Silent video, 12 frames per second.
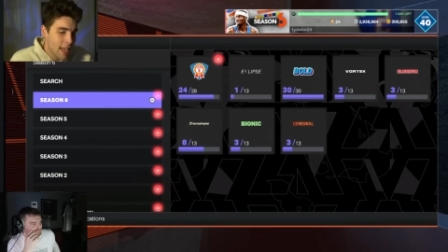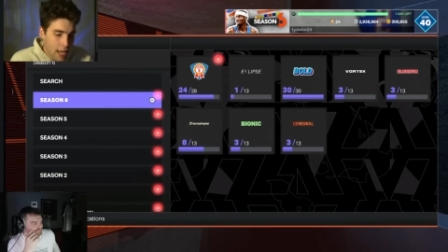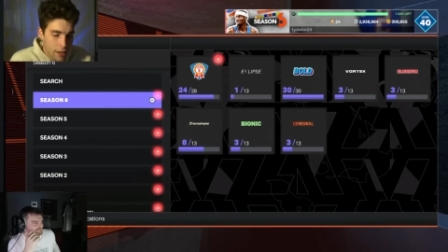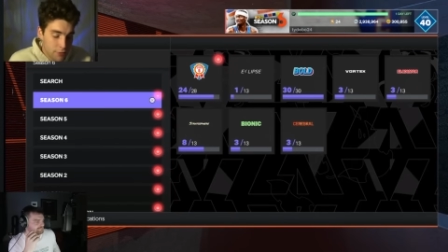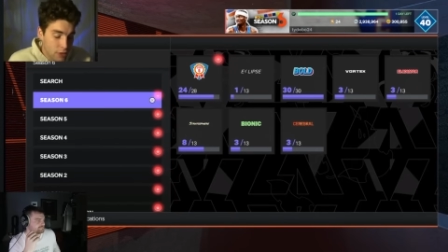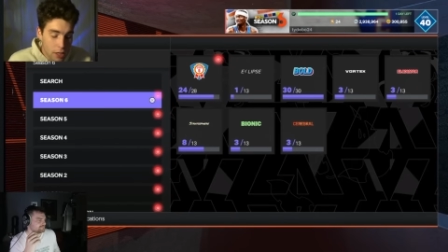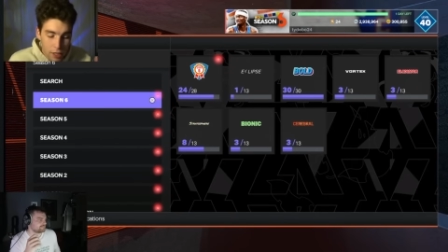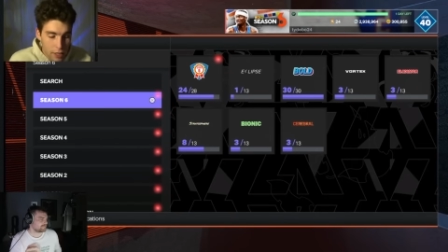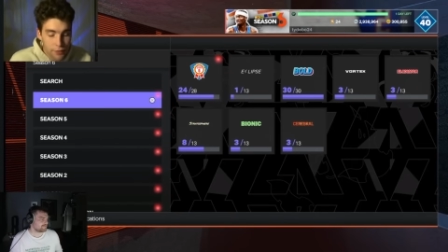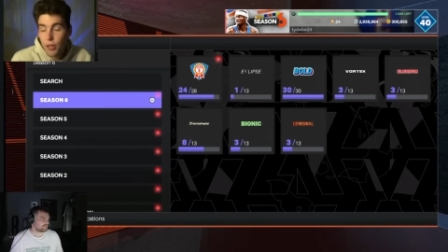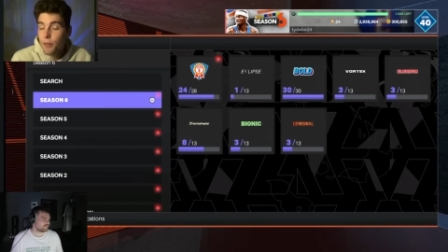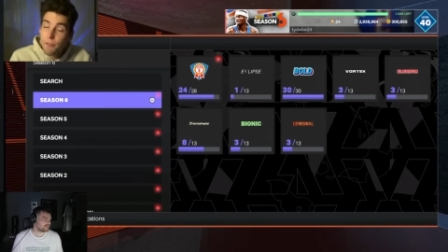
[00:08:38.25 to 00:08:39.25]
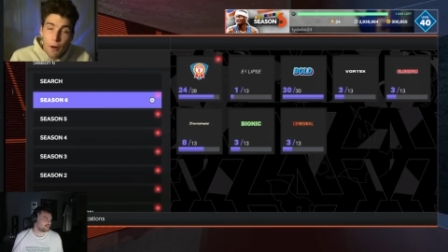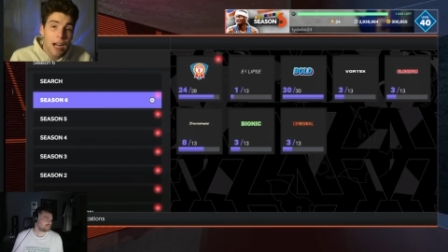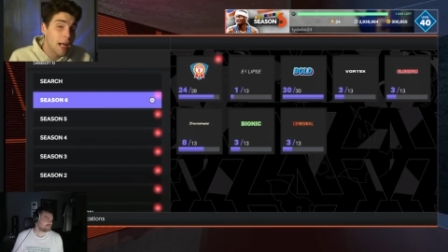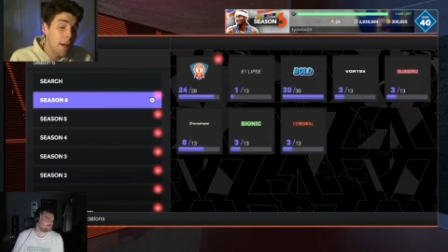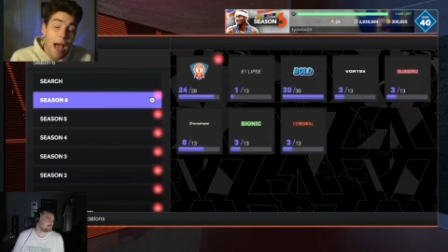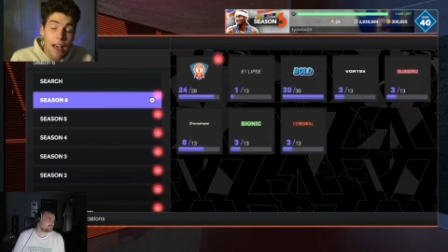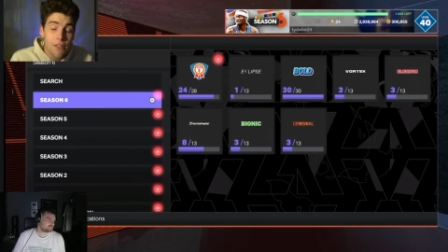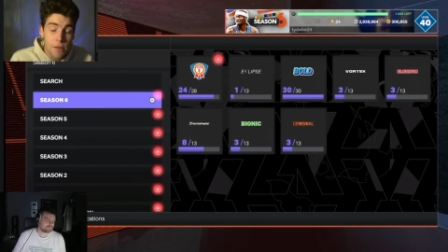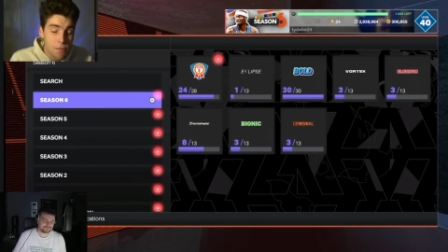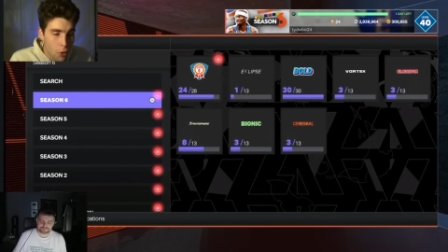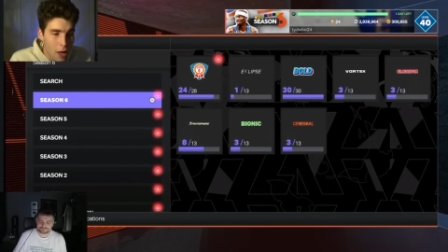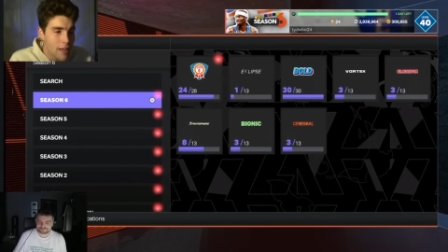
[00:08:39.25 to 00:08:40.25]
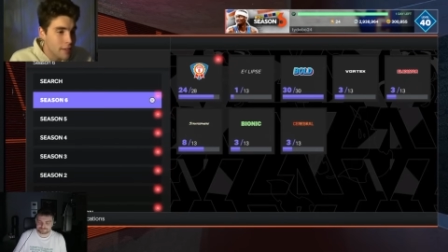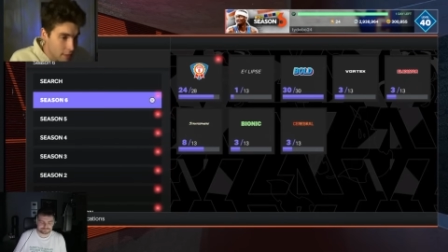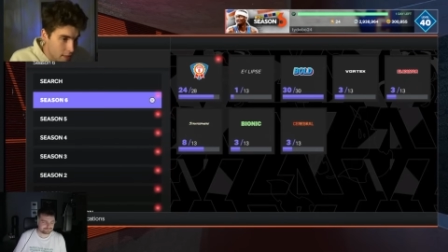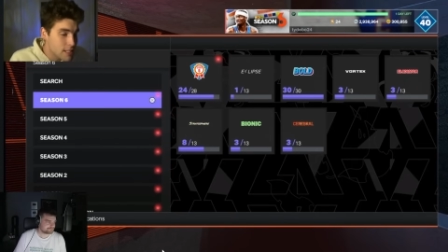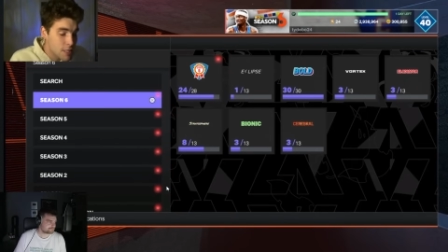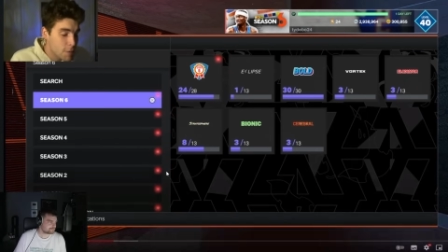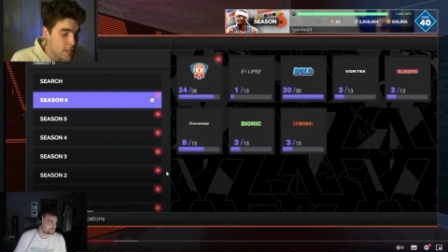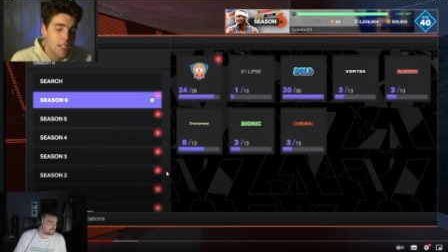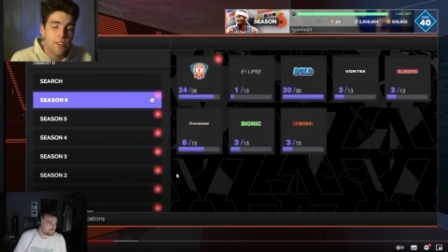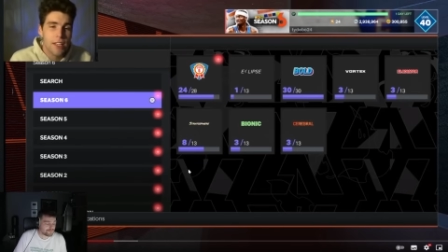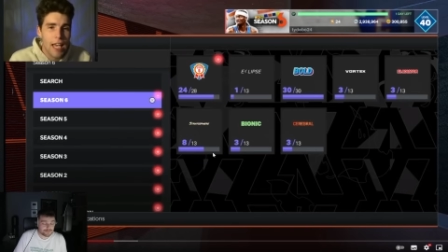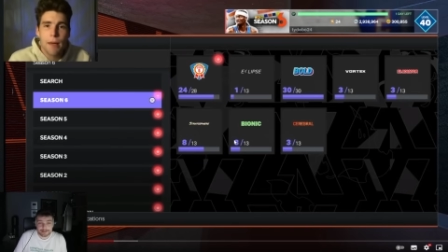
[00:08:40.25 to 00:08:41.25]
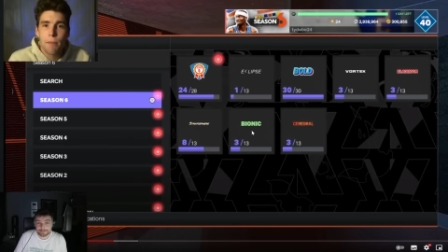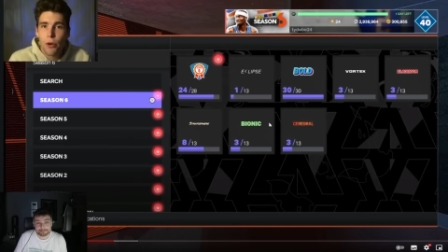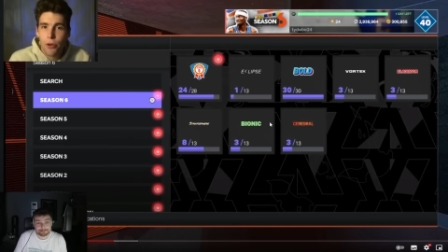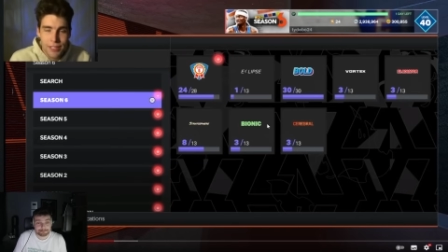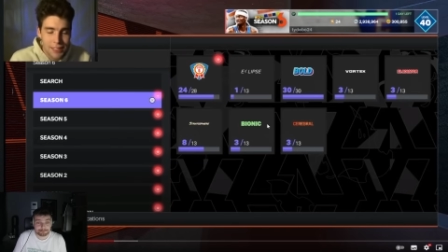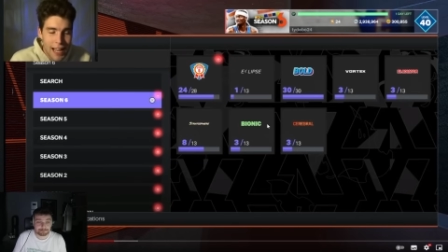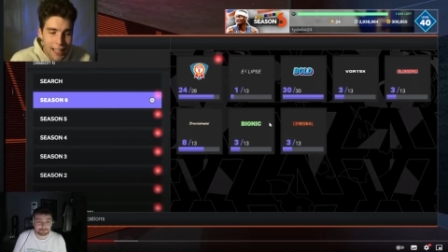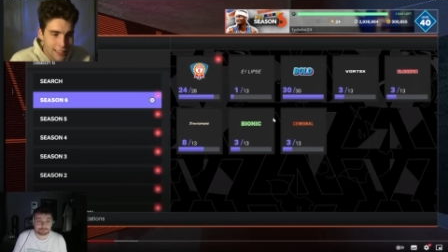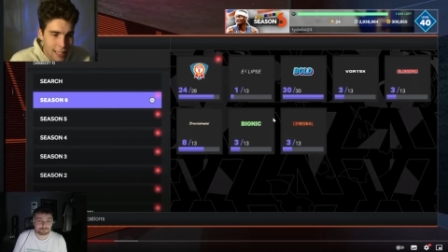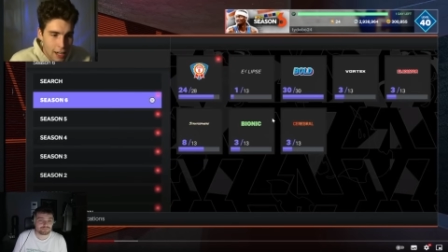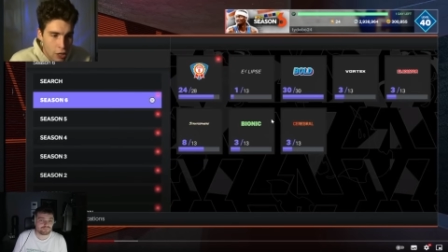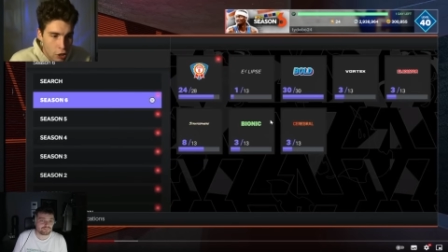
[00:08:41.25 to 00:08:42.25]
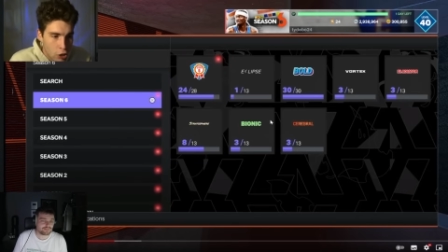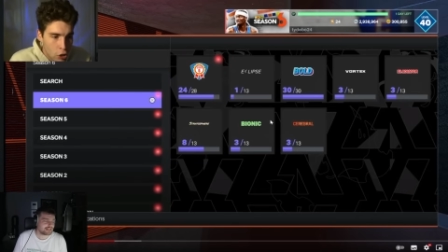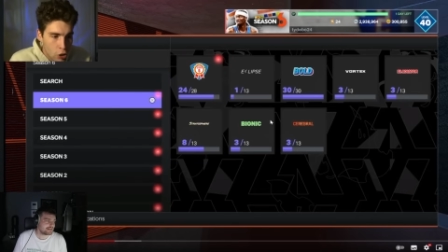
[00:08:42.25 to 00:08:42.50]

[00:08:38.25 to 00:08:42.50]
if the if the fun I'm having playing this specific game mode is not there,